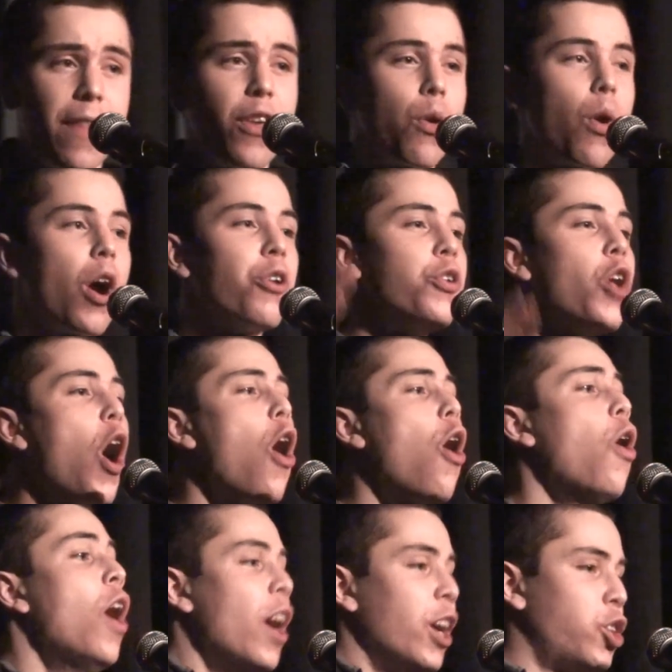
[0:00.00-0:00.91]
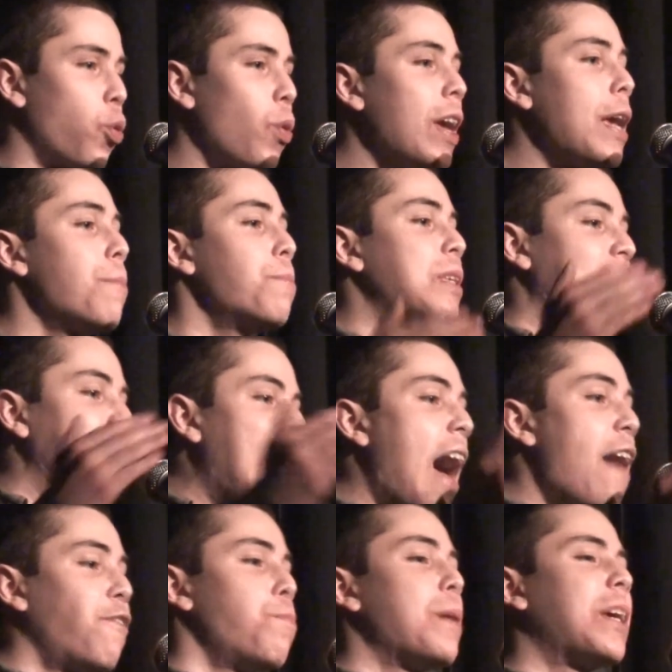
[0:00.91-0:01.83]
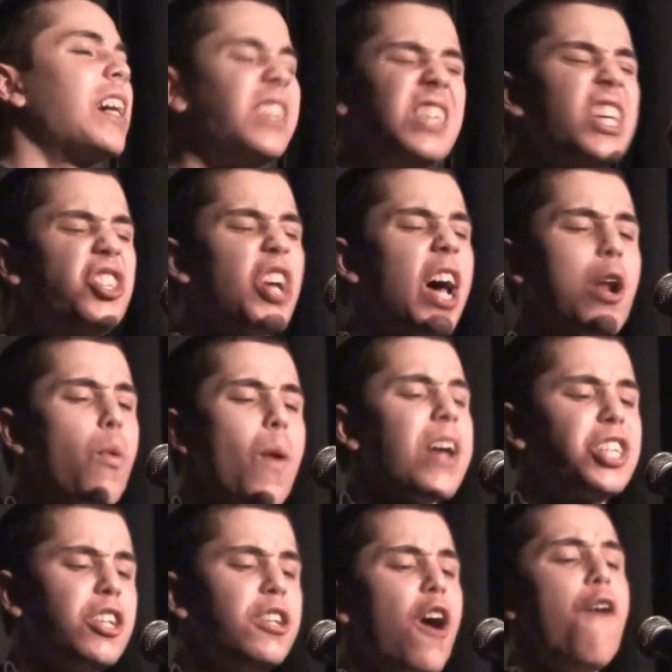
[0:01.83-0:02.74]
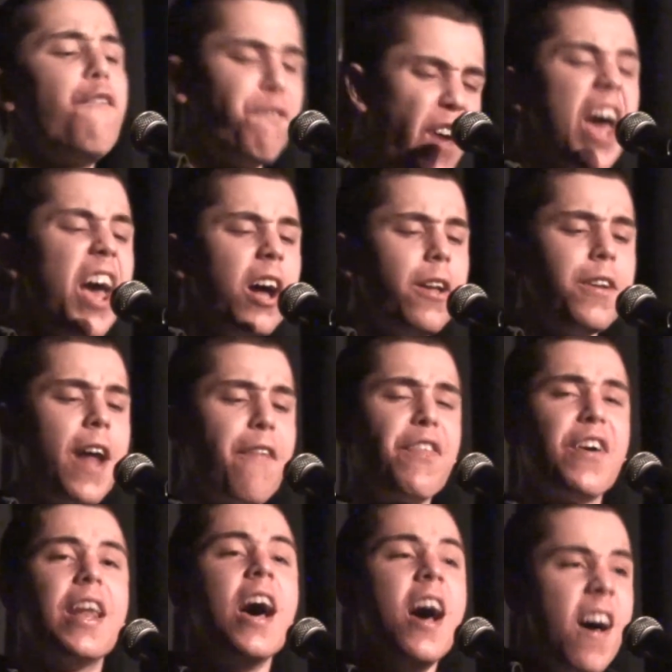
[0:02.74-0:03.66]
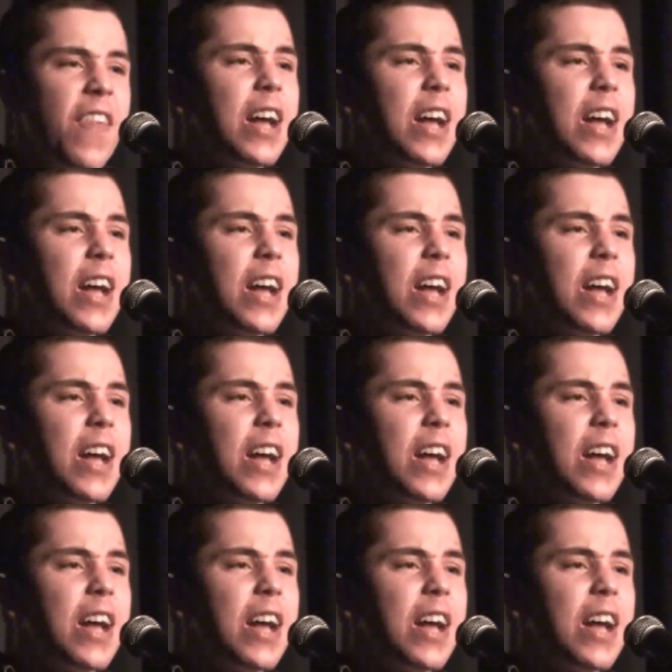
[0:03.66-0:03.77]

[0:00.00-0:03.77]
and there are no dreams left, because this generation don't feel nothing.